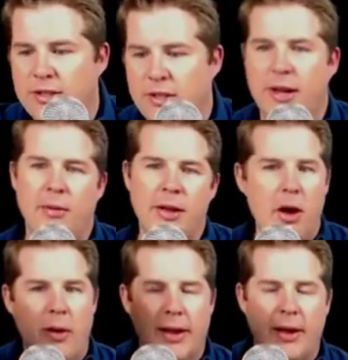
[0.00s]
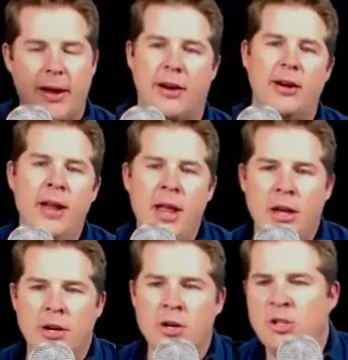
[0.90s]
So there we go. I got our
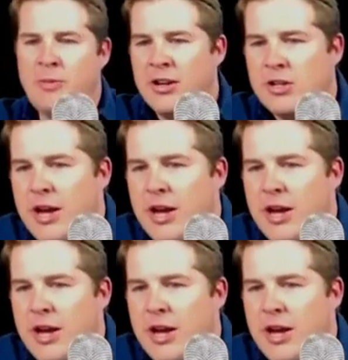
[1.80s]
new Speakers,